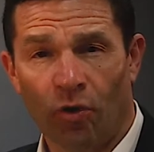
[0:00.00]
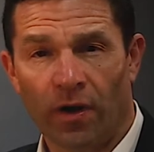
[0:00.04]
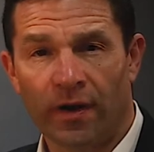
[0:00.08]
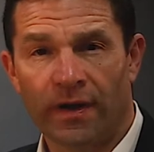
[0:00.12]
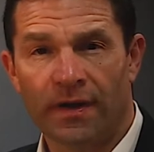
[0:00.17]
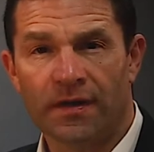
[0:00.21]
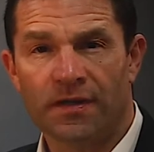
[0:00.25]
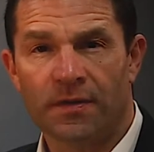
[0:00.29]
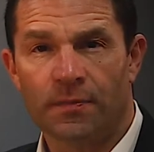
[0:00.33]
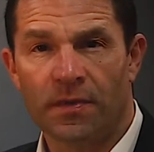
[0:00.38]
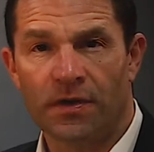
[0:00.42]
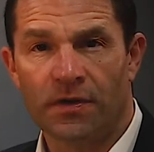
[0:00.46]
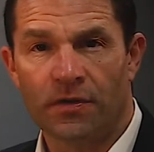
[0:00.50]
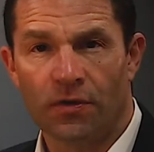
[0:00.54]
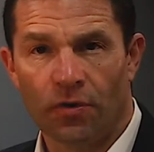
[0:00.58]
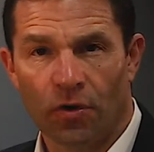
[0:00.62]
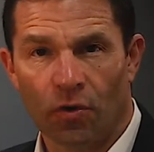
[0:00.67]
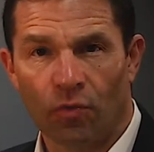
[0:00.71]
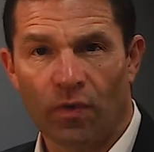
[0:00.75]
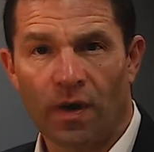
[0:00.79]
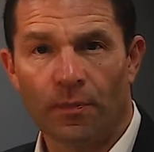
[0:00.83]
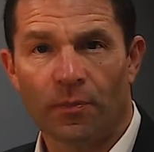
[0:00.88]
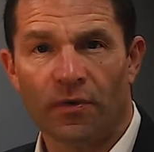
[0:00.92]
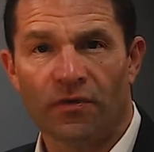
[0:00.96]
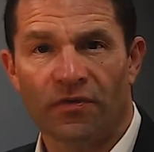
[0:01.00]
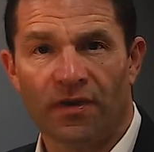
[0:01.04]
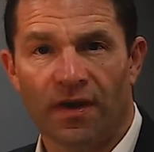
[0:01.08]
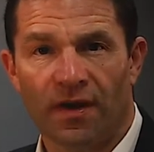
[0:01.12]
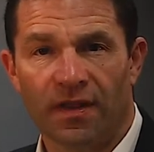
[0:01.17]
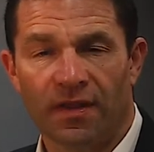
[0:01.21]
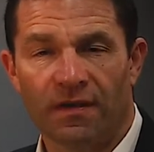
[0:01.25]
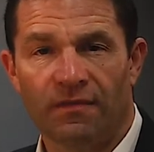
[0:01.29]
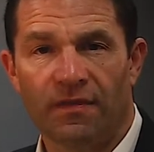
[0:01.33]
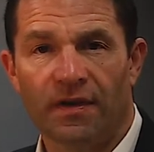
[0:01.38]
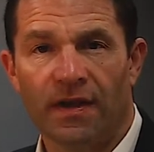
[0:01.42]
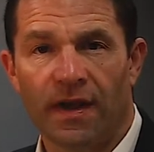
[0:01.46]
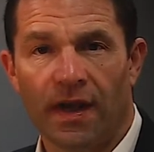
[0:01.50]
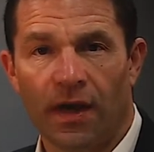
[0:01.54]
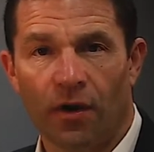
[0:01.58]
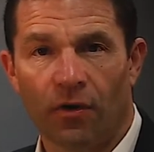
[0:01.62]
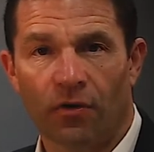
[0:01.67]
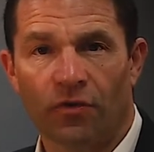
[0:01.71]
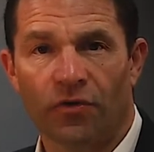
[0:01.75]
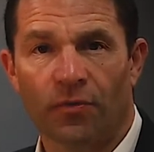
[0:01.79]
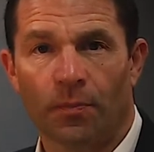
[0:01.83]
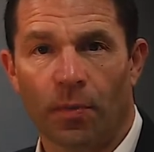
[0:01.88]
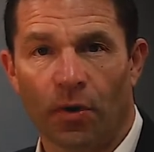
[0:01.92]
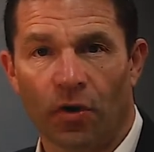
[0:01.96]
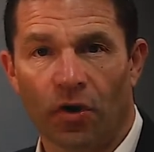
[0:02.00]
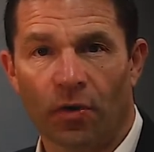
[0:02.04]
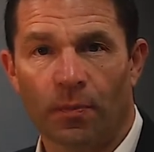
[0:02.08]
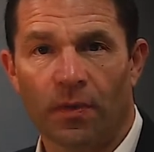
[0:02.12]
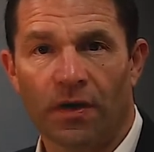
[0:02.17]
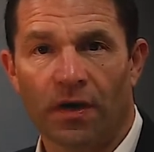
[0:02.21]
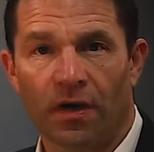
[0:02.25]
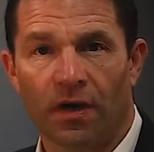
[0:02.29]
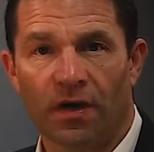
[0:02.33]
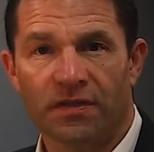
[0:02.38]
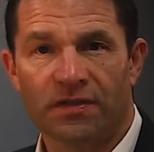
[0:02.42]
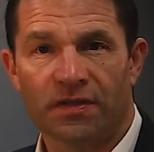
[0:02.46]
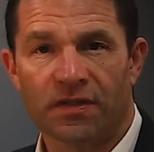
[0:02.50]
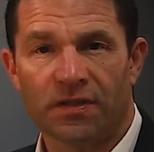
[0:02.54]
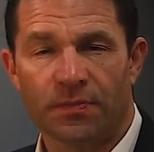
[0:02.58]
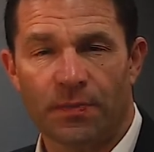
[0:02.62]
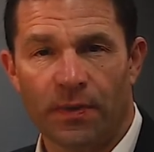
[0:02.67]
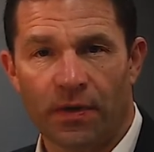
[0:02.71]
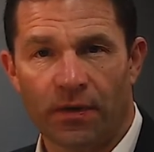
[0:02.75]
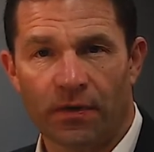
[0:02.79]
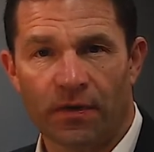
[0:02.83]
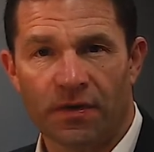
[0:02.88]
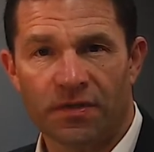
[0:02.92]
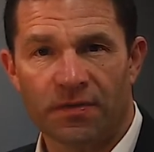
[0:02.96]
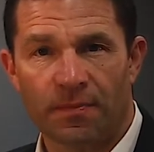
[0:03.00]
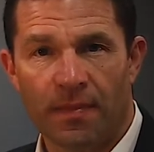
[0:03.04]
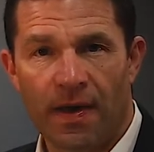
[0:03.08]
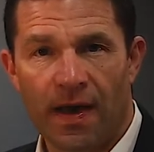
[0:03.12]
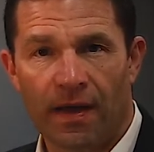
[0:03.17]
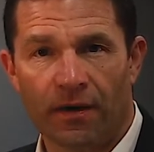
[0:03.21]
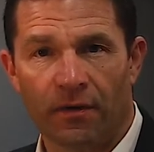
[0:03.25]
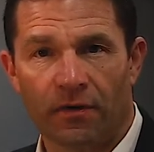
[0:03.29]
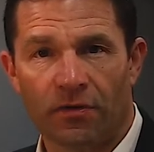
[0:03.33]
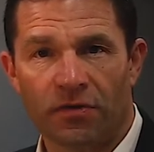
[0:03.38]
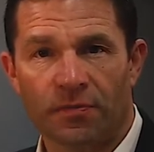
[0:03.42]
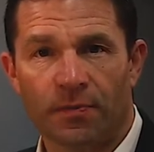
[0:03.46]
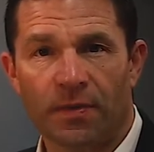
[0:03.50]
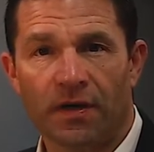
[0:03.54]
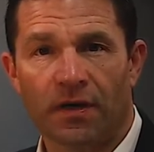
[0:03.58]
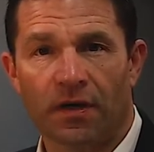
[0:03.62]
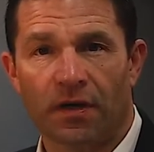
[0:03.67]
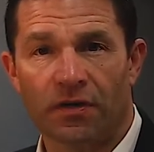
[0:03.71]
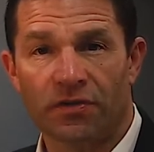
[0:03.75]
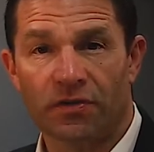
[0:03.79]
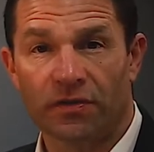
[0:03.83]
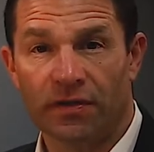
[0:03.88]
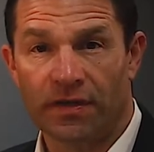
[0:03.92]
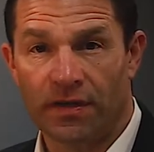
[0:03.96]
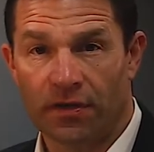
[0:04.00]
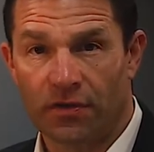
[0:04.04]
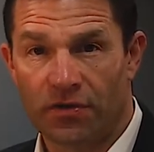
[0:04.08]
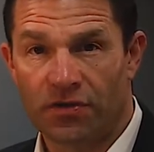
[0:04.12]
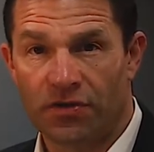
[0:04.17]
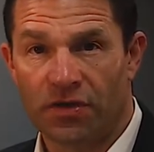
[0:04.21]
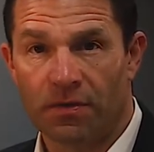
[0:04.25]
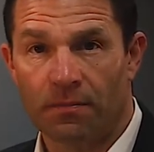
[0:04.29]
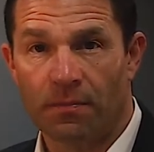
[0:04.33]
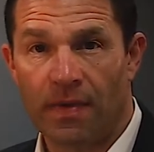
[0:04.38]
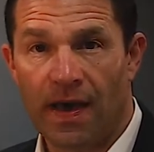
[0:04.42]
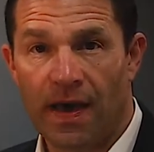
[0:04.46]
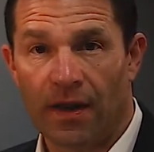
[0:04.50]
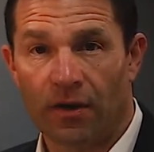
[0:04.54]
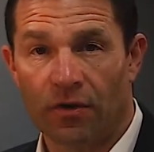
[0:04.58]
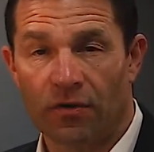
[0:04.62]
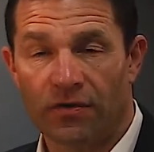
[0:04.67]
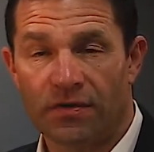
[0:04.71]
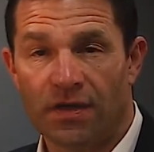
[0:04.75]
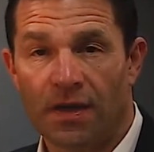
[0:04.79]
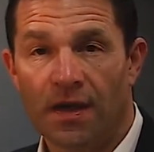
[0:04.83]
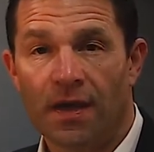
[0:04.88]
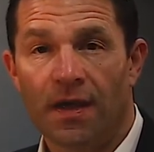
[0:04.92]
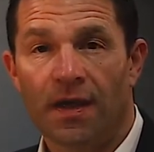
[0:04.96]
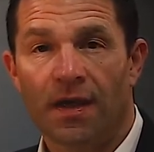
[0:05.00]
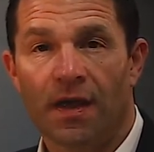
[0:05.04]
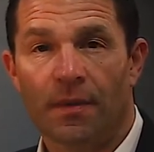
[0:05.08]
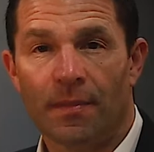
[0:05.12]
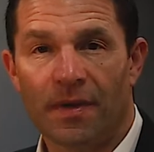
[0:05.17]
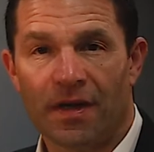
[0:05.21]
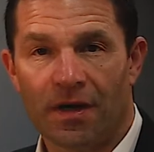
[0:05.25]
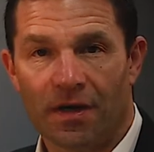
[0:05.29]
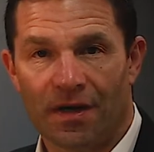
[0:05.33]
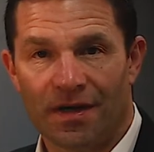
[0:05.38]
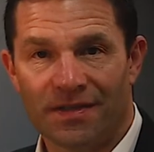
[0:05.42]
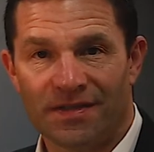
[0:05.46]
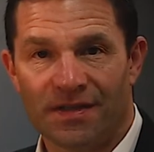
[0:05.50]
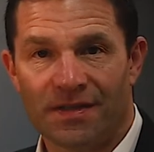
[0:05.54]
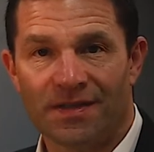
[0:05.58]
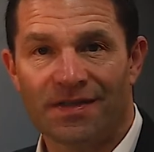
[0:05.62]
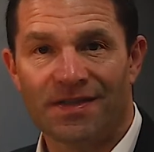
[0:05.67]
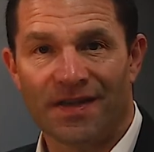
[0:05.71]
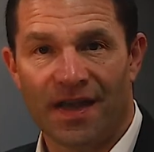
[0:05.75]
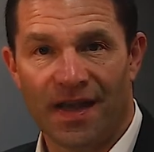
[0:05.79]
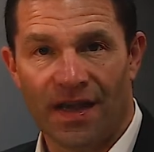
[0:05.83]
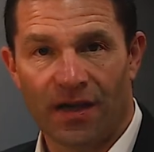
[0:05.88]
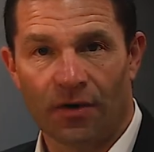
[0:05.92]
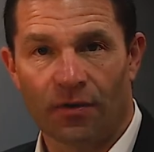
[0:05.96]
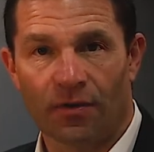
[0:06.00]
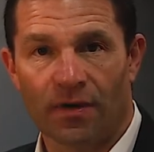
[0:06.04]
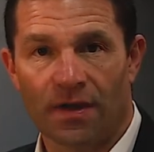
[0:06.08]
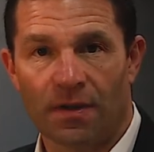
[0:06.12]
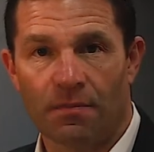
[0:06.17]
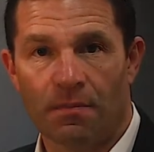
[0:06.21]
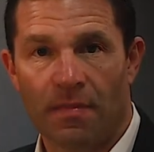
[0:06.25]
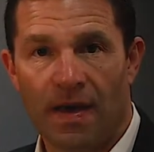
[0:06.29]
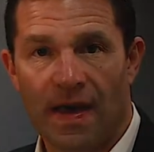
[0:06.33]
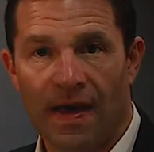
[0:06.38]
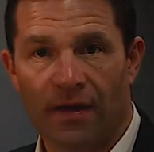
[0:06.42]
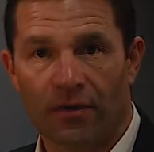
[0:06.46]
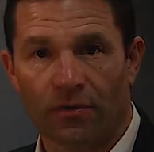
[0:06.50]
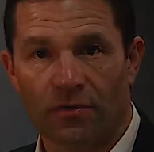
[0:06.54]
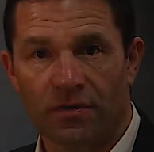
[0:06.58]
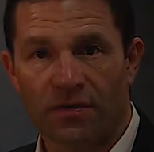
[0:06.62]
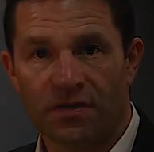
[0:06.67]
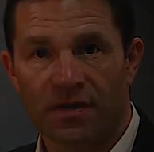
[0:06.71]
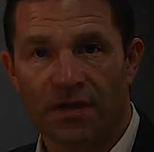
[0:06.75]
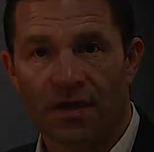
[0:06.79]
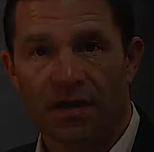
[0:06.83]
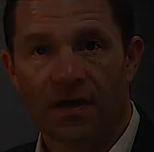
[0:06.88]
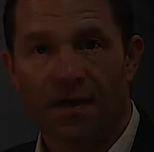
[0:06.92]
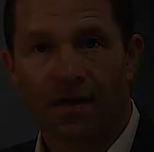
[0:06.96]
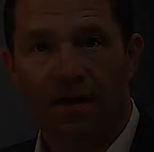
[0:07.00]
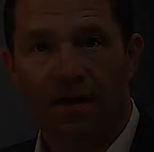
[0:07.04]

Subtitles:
running to be your representative in Harrisburg because experience matters, because leadership matters, and because integrity matters.